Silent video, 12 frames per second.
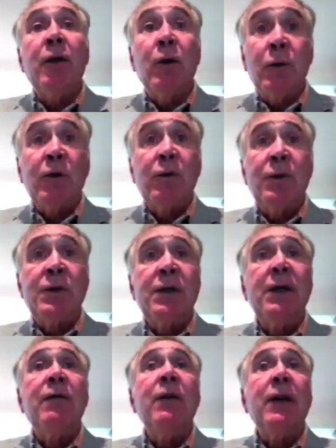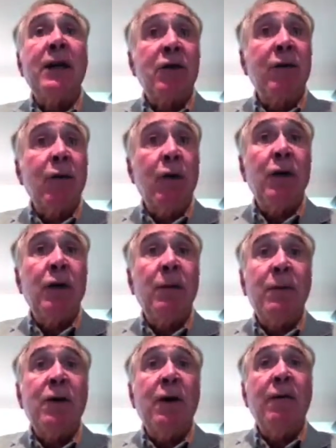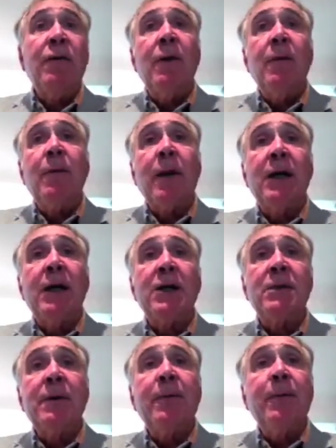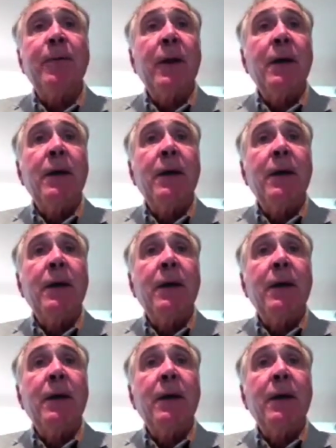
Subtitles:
than those who received lesser volumes of plasma.